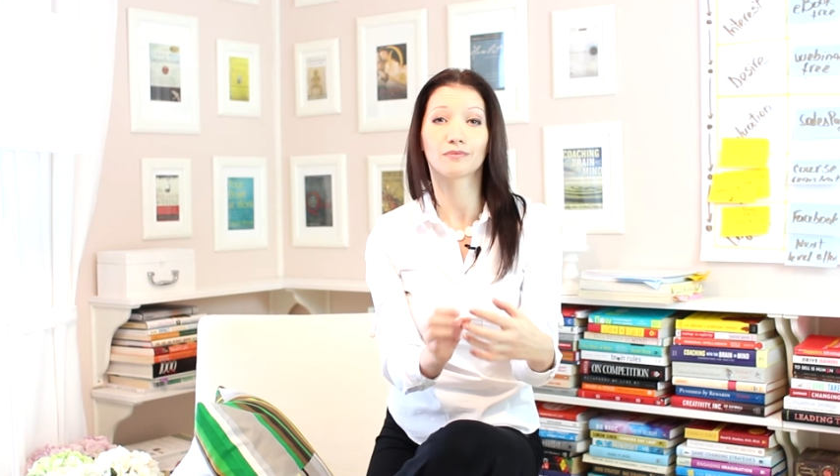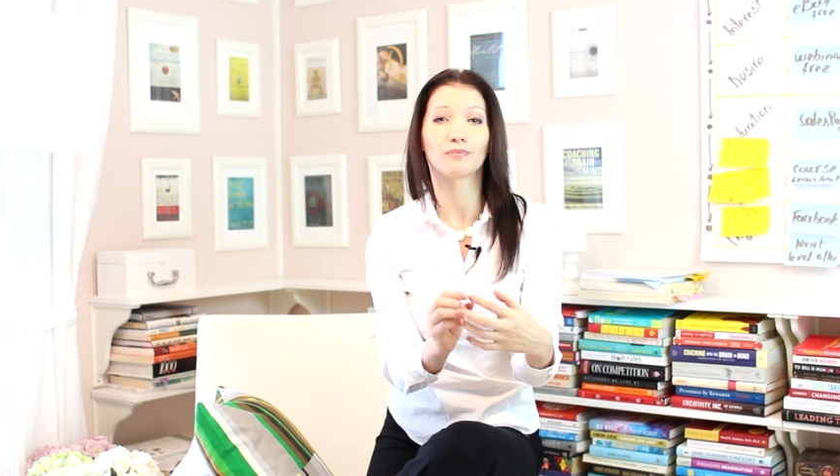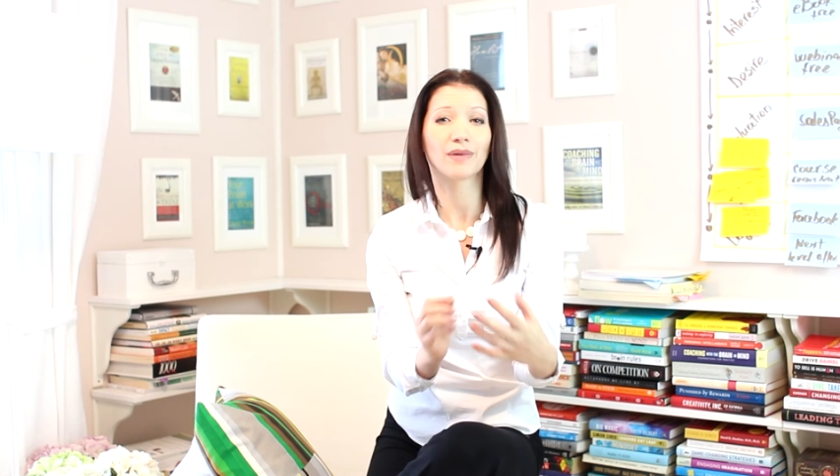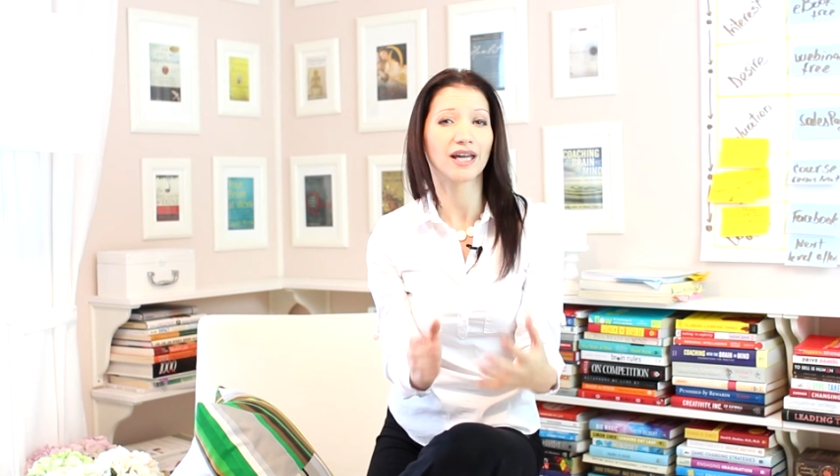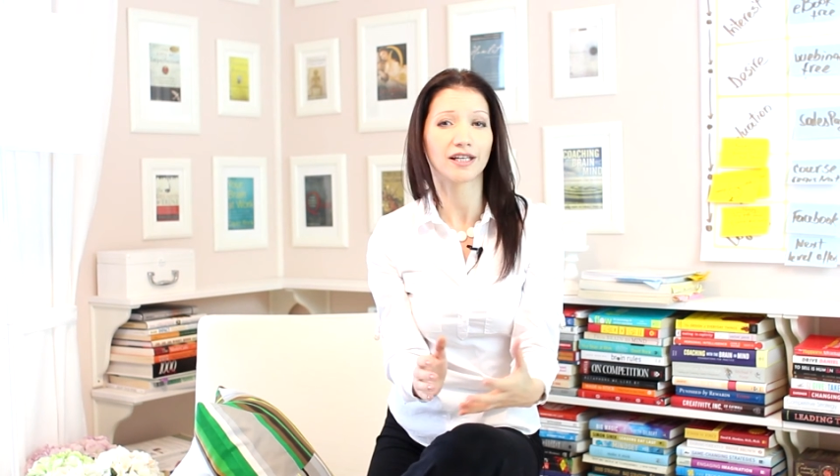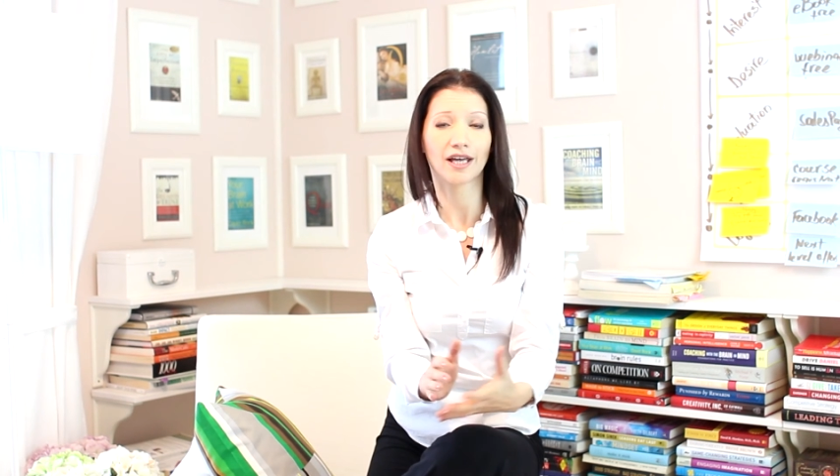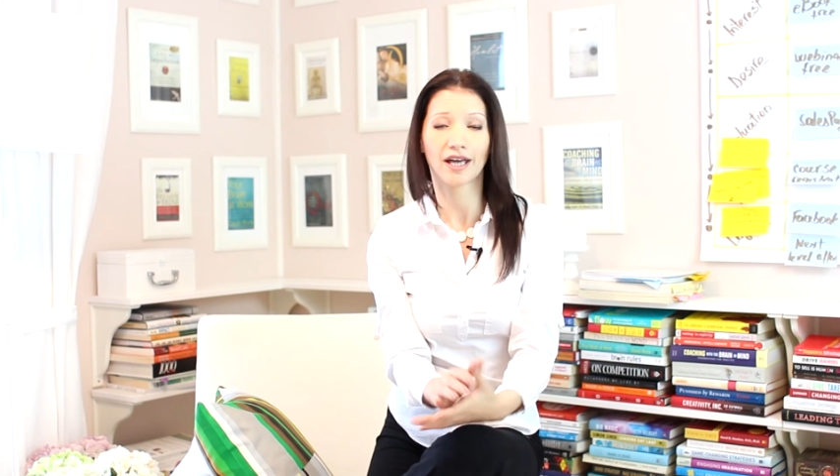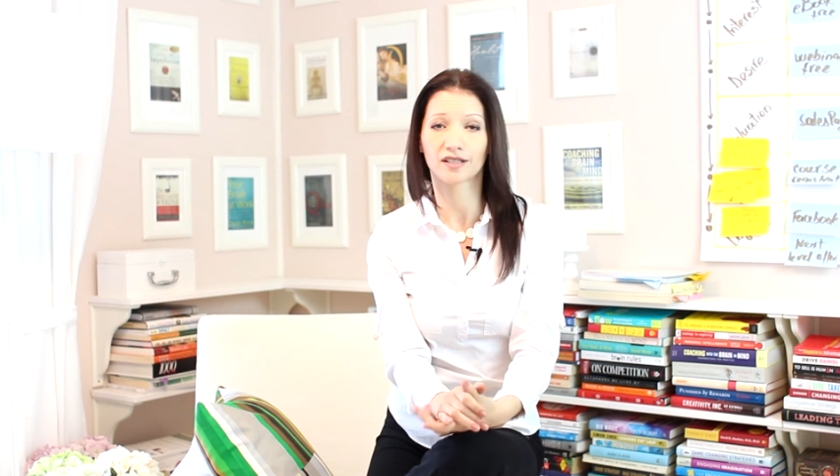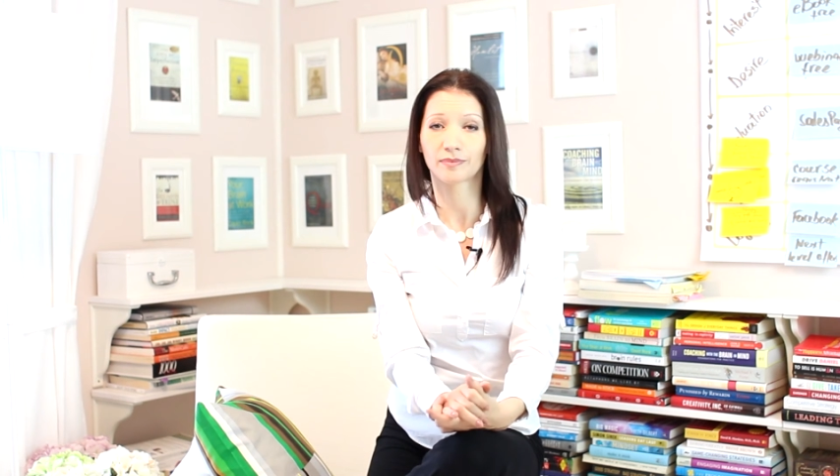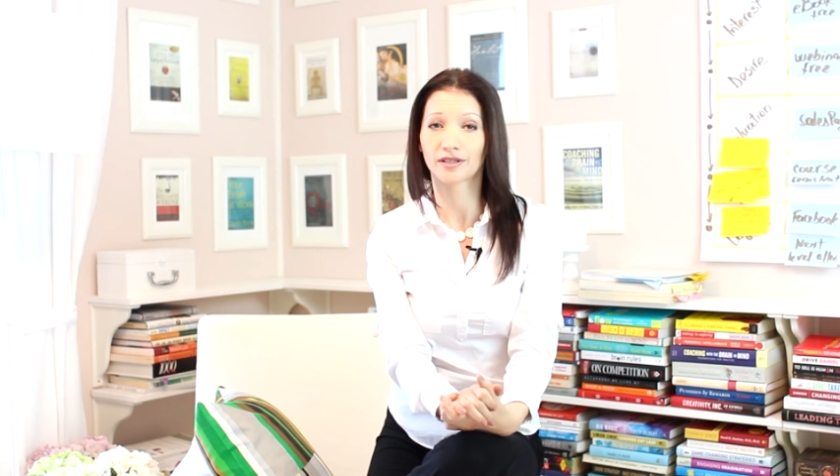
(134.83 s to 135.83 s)
many
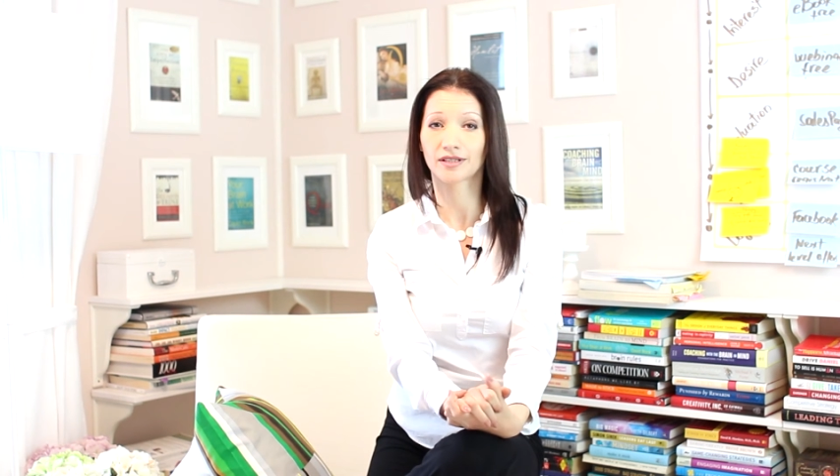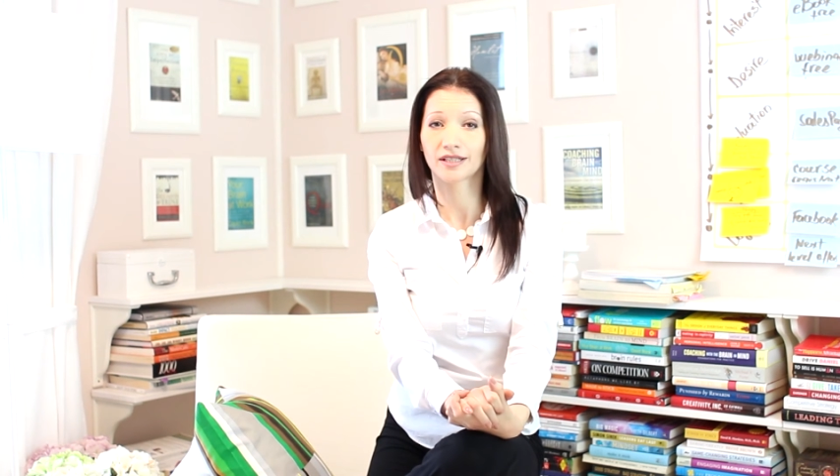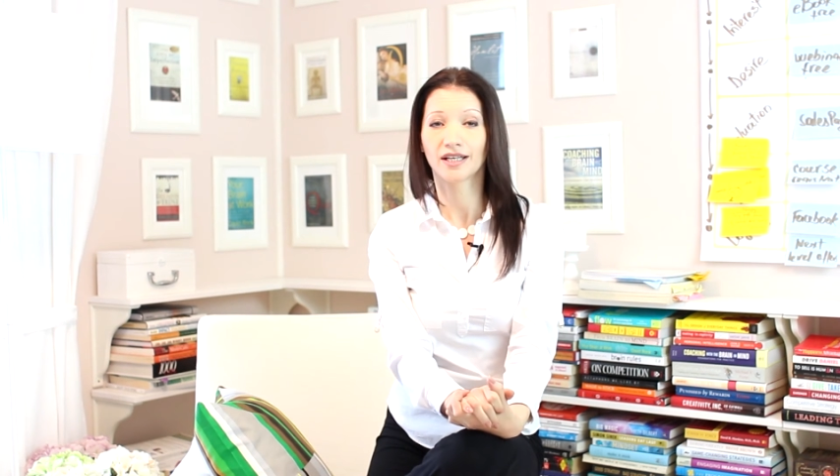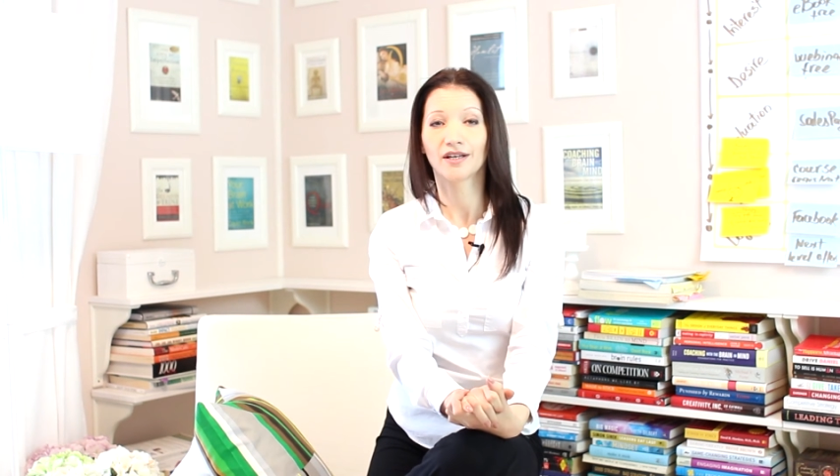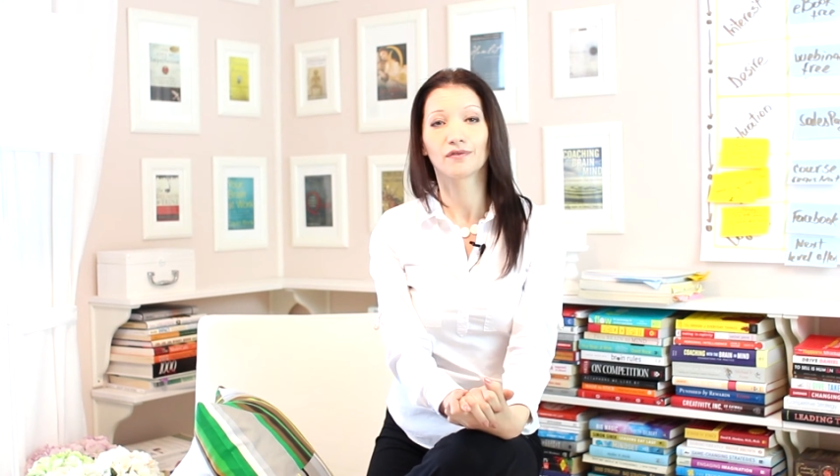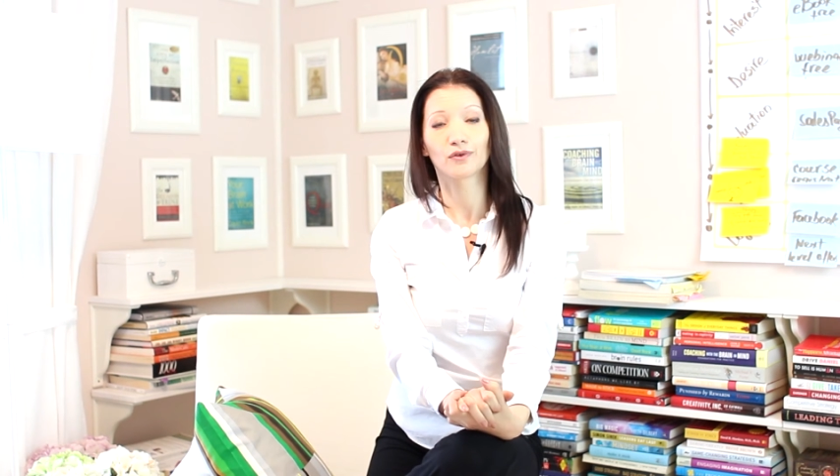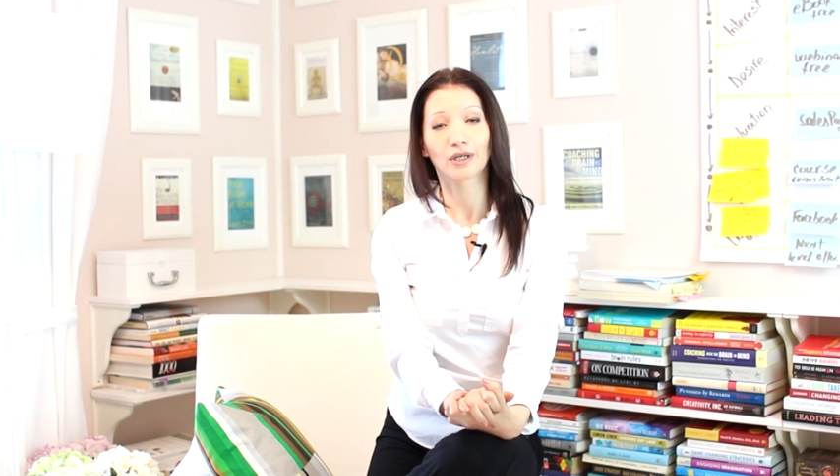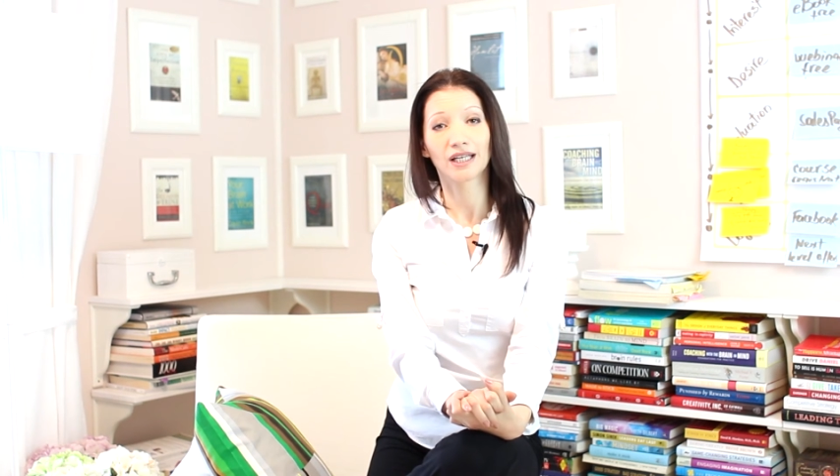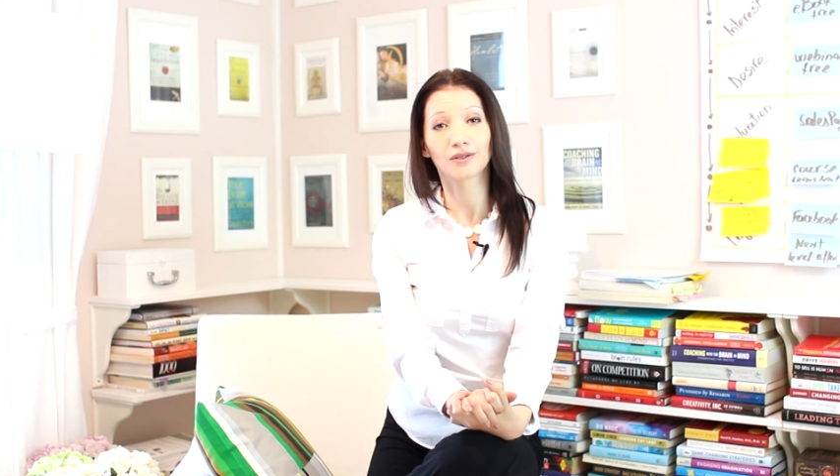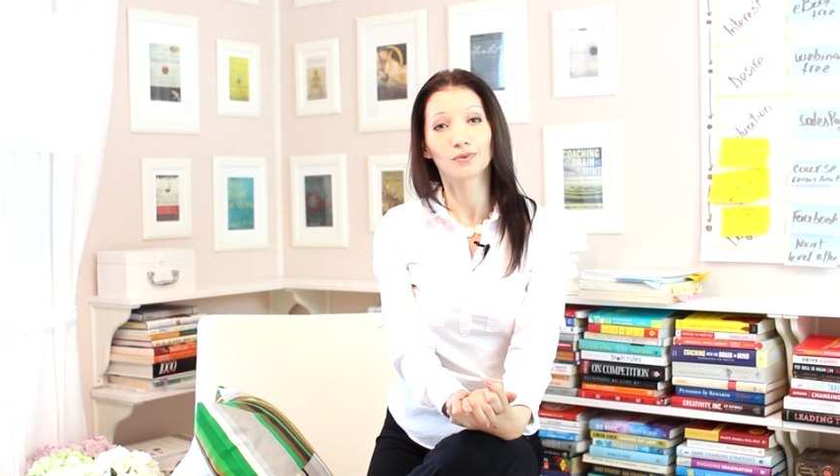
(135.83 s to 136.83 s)
experts
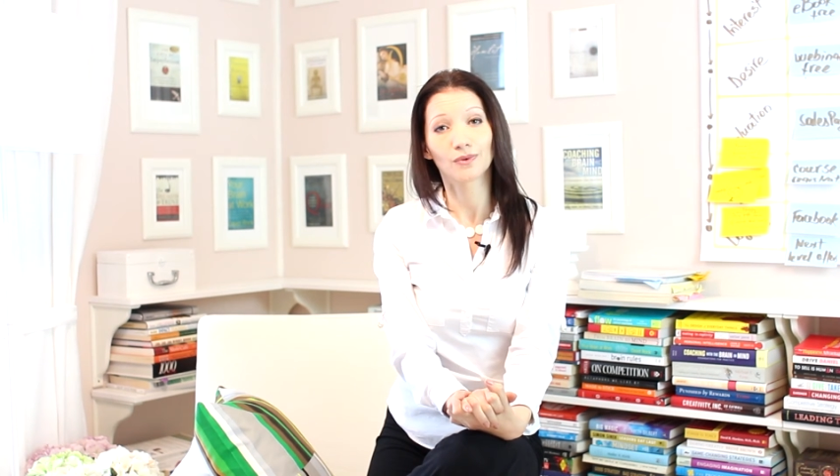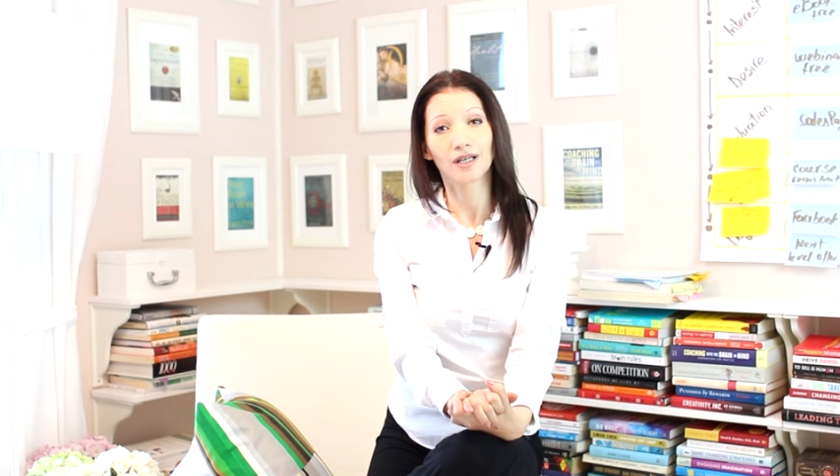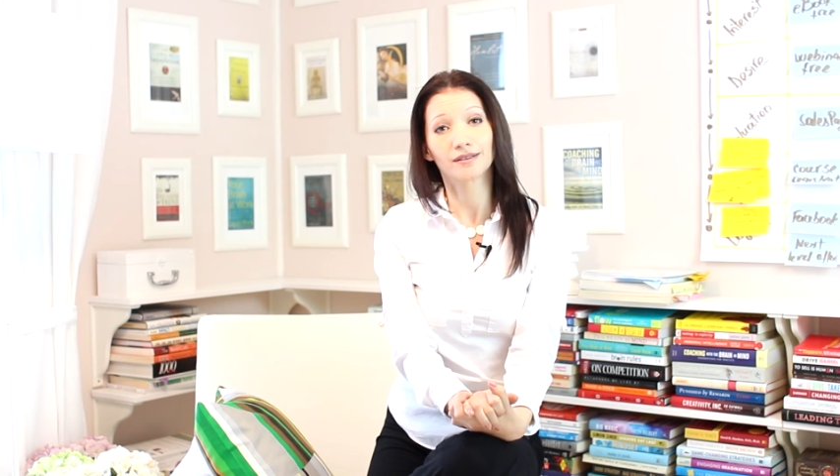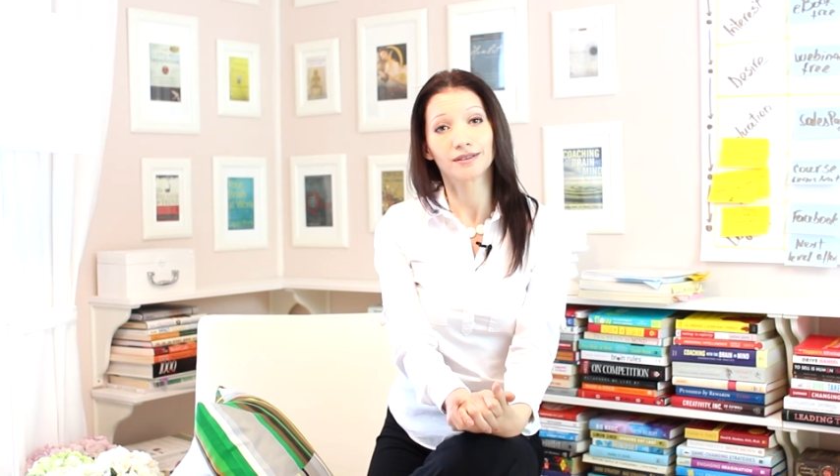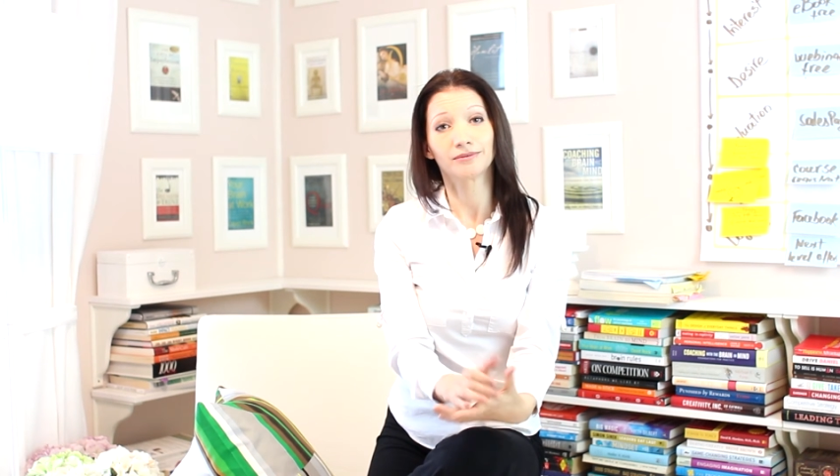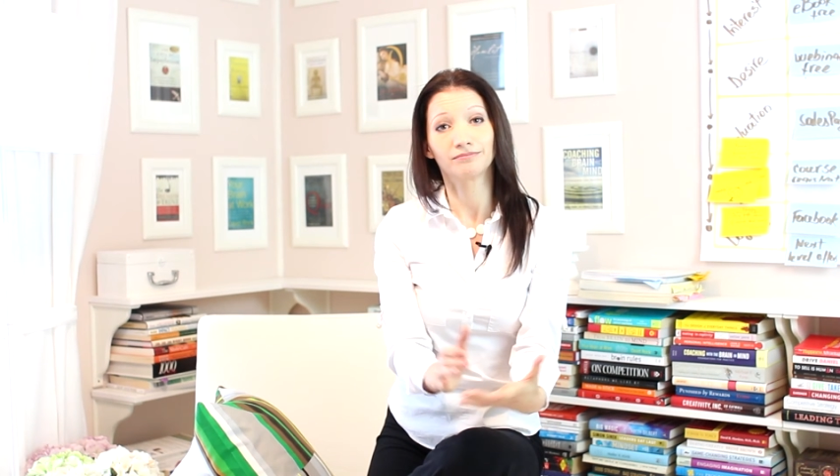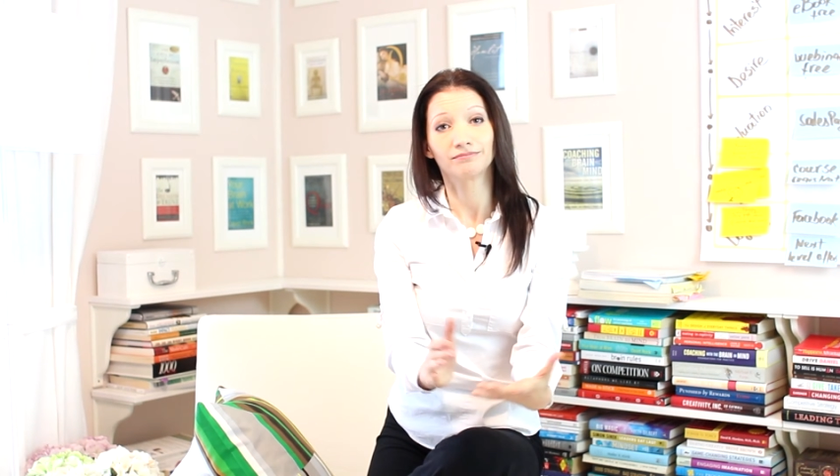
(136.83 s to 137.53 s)
forget what